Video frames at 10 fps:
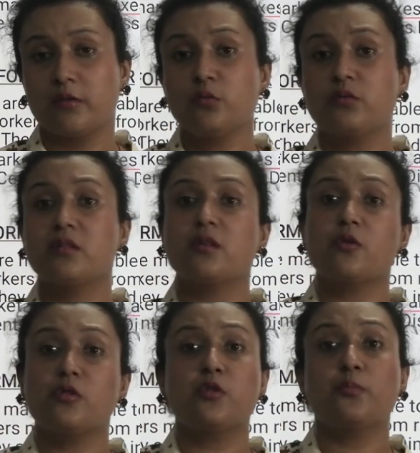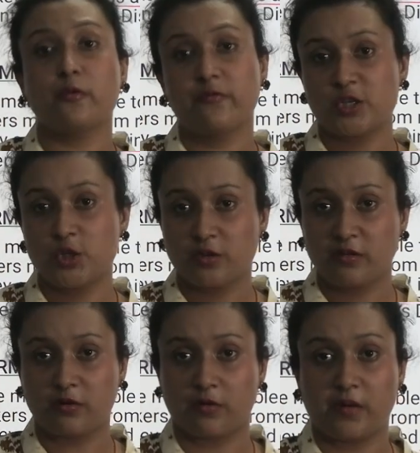So these are also professional
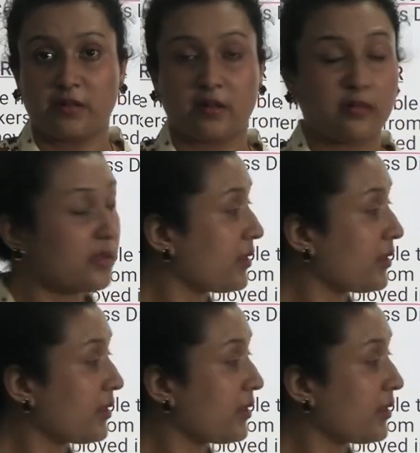services.